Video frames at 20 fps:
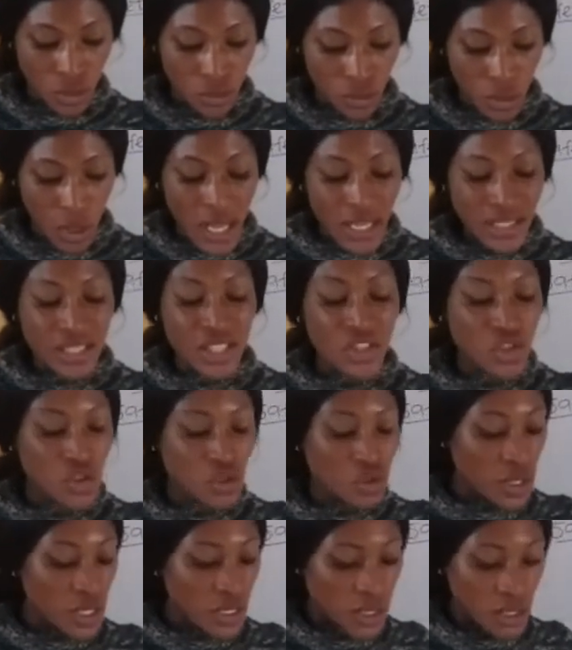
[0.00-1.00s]
The street
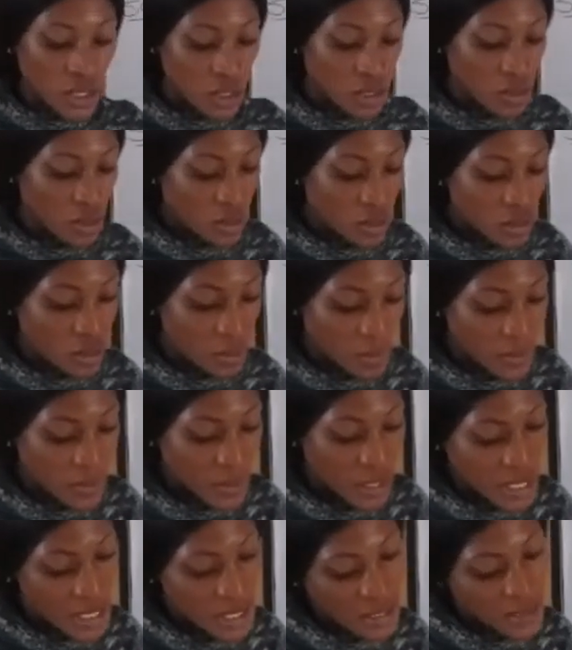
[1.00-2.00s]
is not a
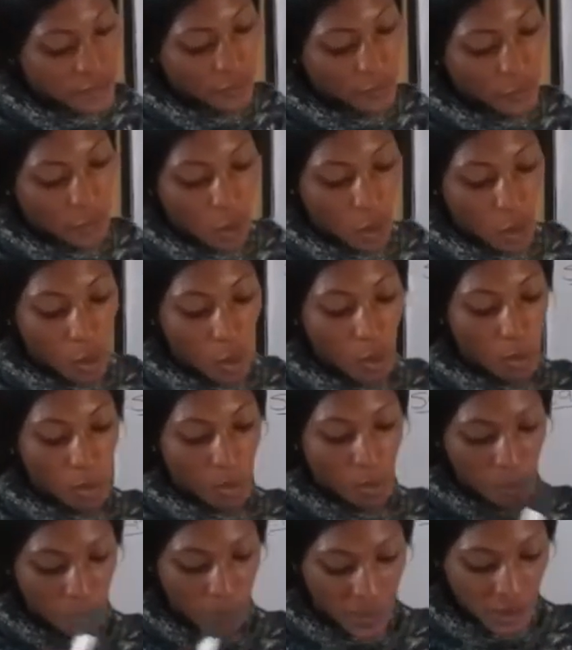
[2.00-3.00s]
place for
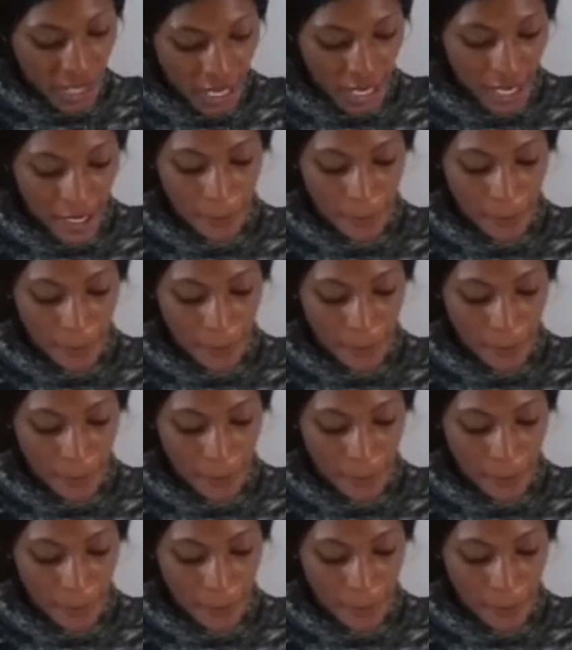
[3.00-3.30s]
play.